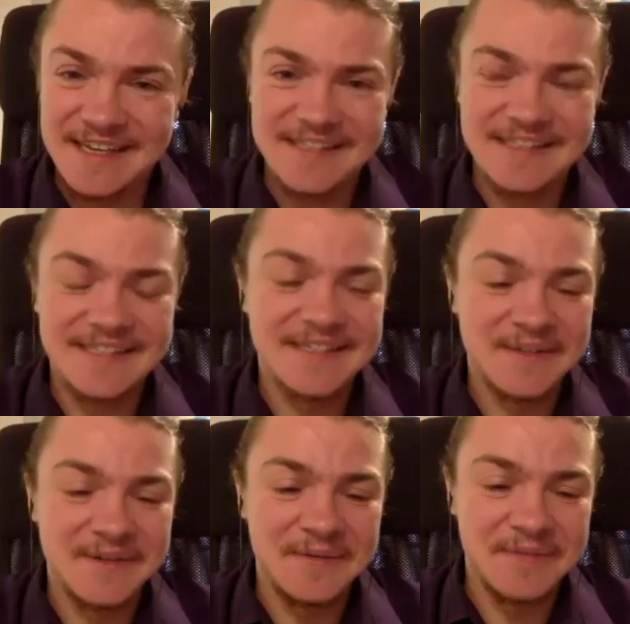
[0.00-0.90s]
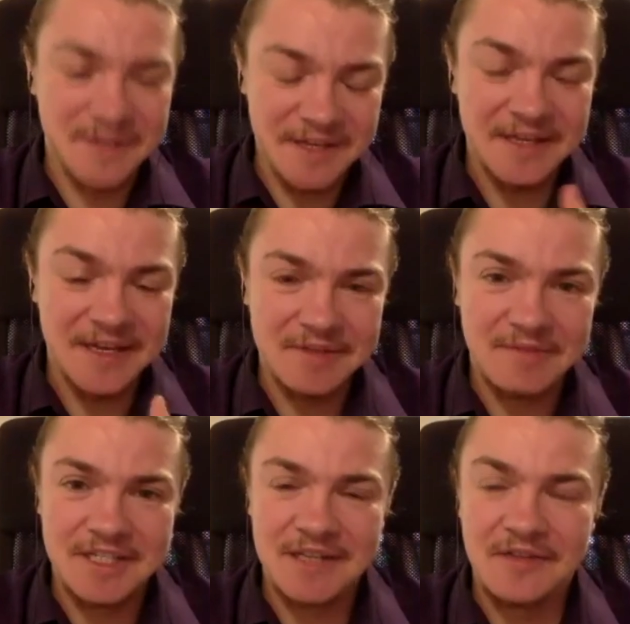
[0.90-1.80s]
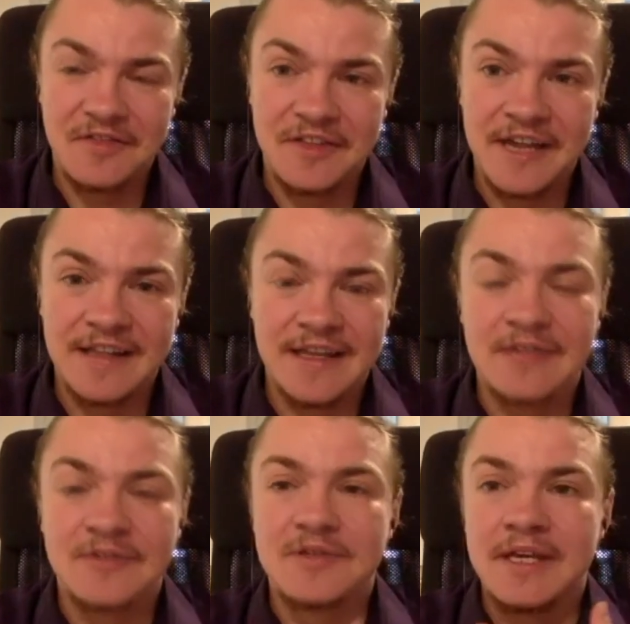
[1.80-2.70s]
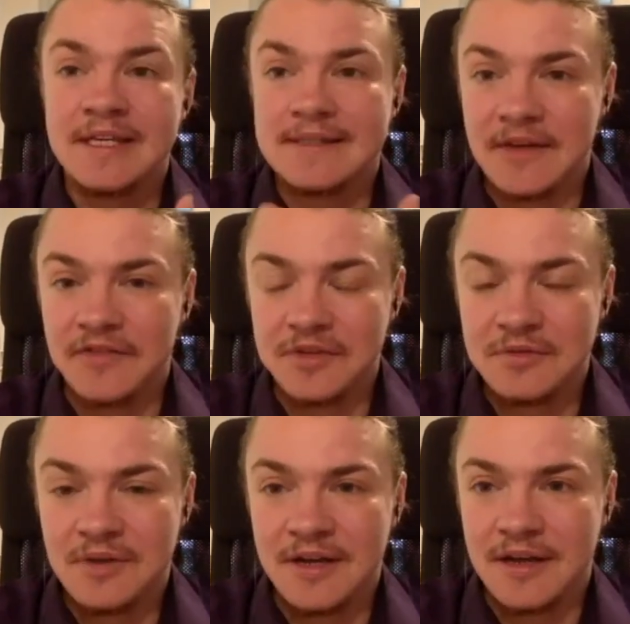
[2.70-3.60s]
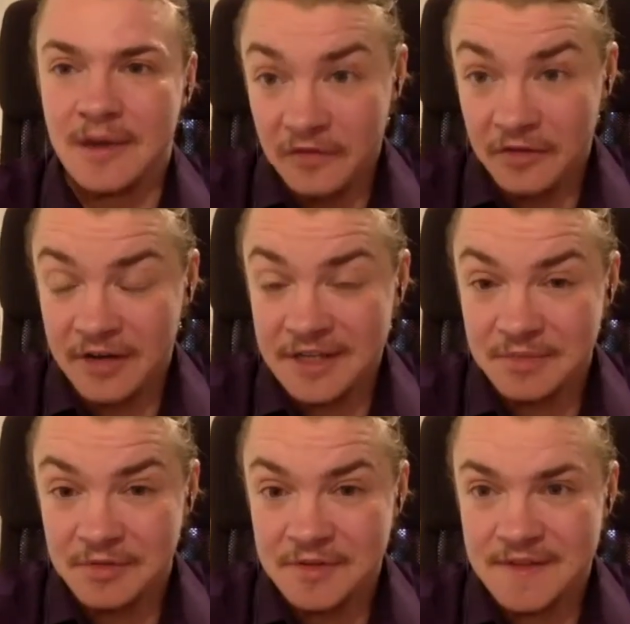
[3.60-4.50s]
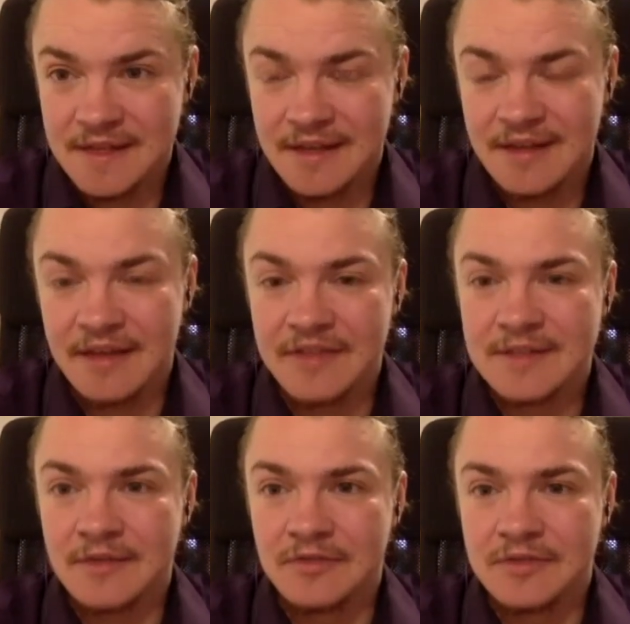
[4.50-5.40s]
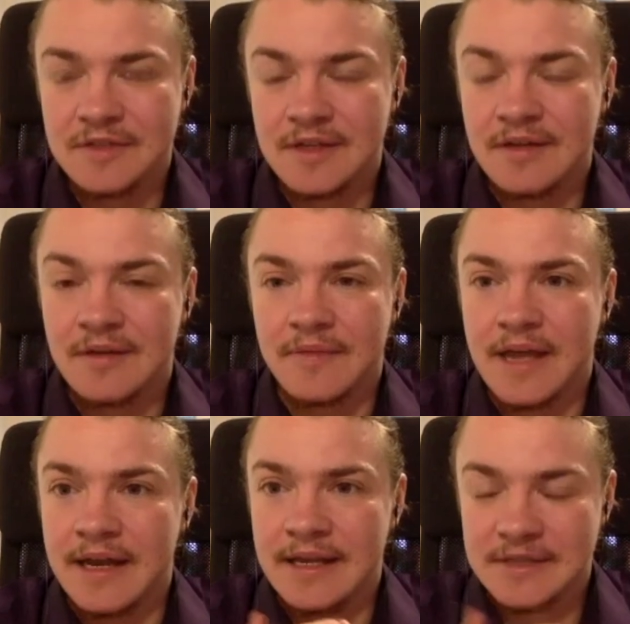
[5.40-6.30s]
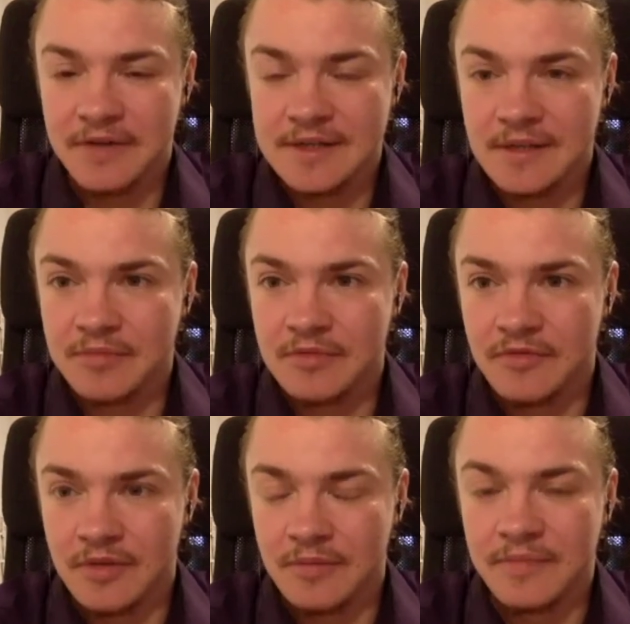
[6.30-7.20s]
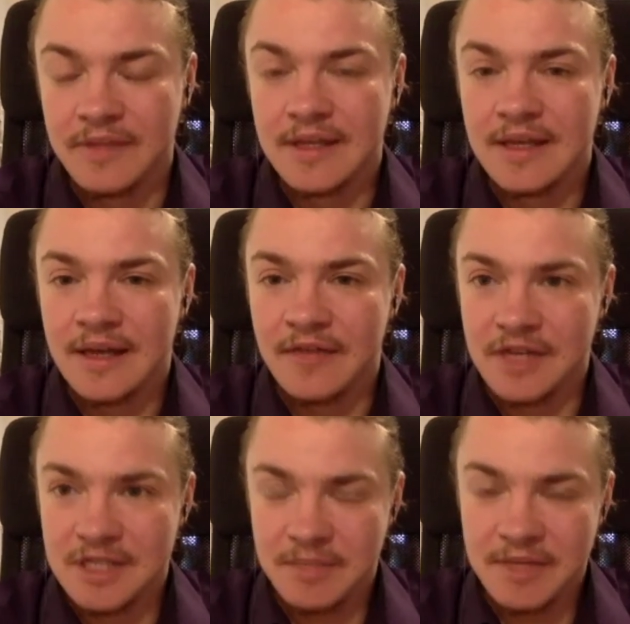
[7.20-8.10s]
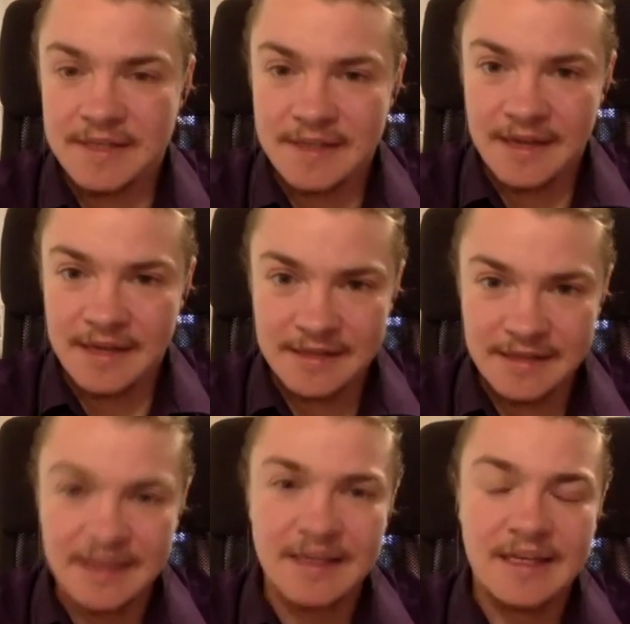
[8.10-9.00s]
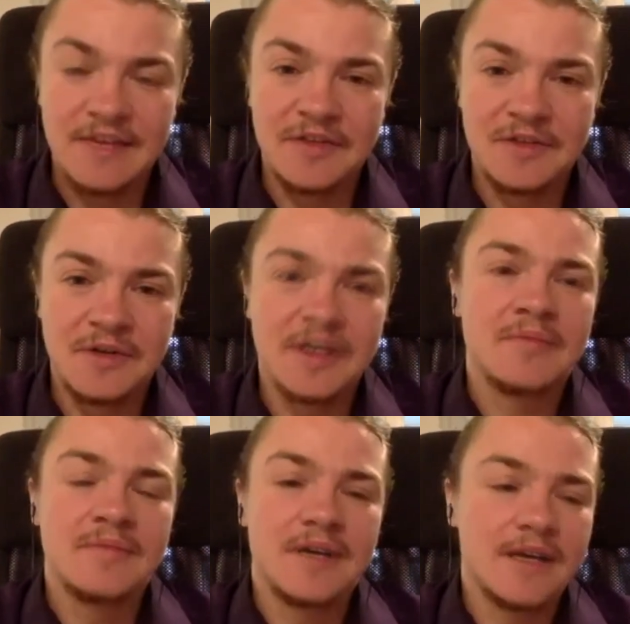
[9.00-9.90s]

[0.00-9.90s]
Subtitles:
Mm. So you can come to my channel for that. And also I interview other experts. I've interviewed Alex, for example, from French in Plain Sight, if you know him.